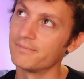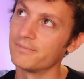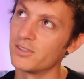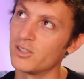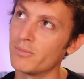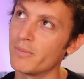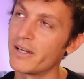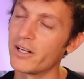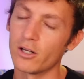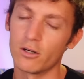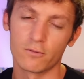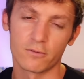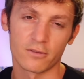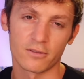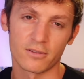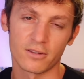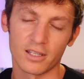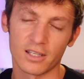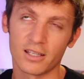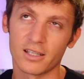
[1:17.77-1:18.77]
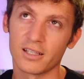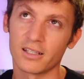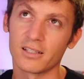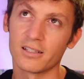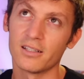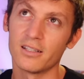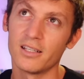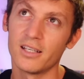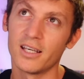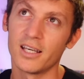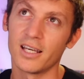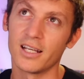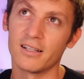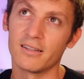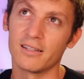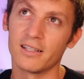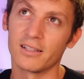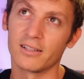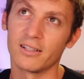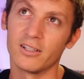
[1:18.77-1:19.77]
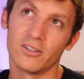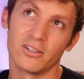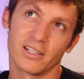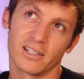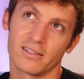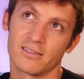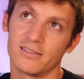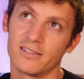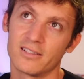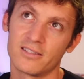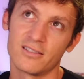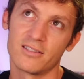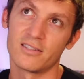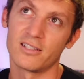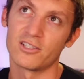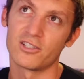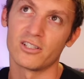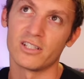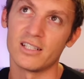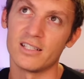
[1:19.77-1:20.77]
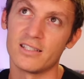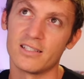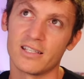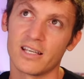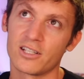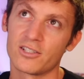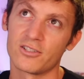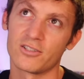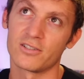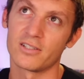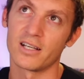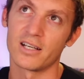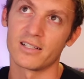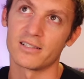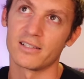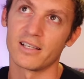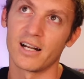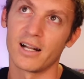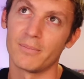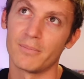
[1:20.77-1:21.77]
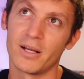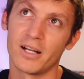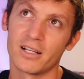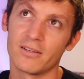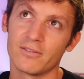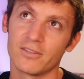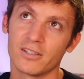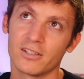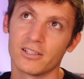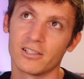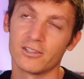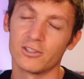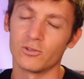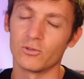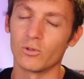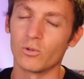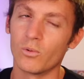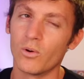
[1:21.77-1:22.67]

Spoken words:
overthink it and think, oh, like, this is such an easy exercise that I'm not even going to do it.